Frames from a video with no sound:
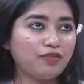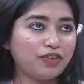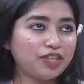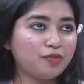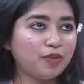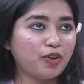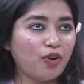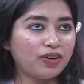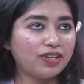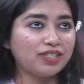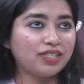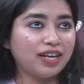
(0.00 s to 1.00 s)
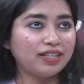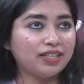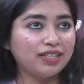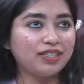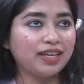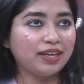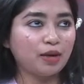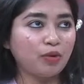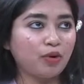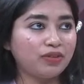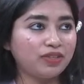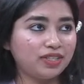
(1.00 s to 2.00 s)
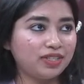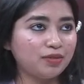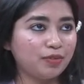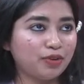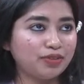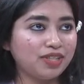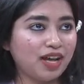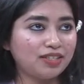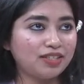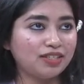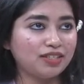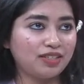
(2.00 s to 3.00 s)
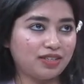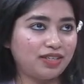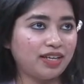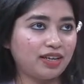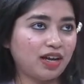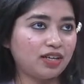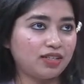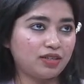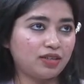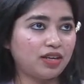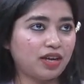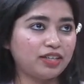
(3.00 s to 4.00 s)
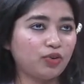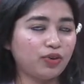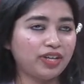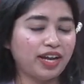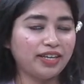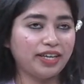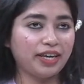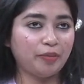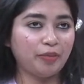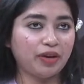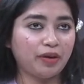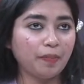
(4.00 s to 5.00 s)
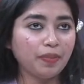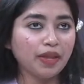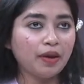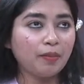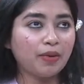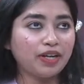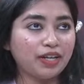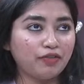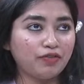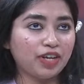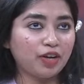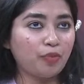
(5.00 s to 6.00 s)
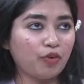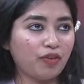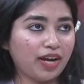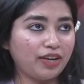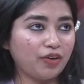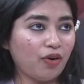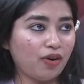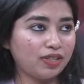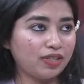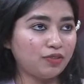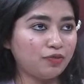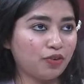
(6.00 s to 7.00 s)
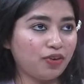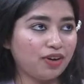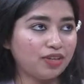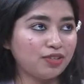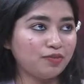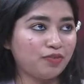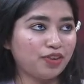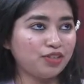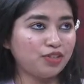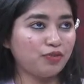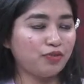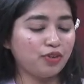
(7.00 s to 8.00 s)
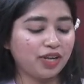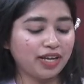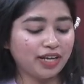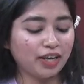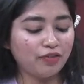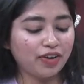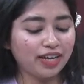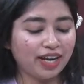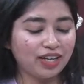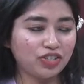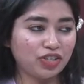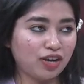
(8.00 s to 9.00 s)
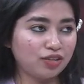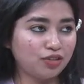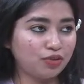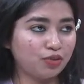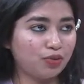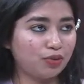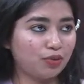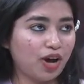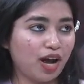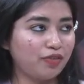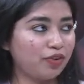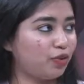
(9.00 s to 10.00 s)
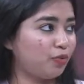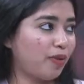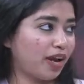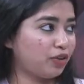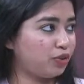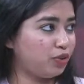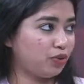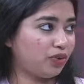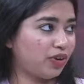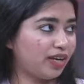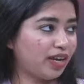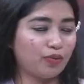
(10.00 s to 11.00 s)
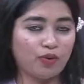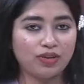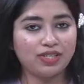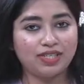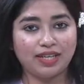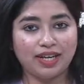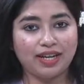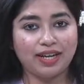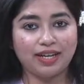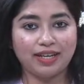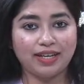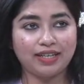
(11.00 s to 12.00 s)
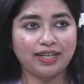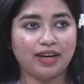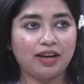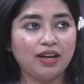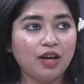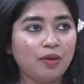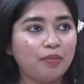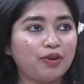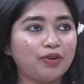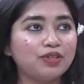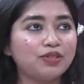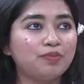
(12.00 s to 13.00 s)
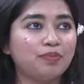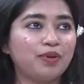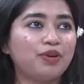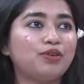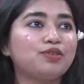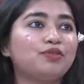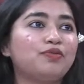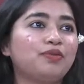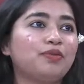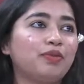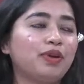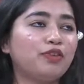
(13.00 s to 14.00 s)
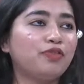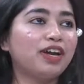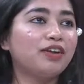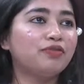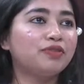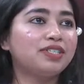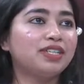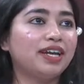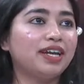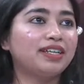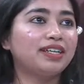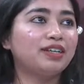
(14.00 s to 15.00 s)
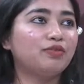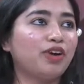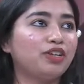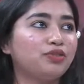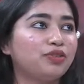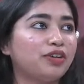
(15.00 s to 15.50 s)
I speak honestly, I didn't think about this because last night only I came here. But if they are providing all this for us, first of all, like if I get chance to go, I will go back to Ukraine. I won't stay in India because of, if I have to stay in India, then why should I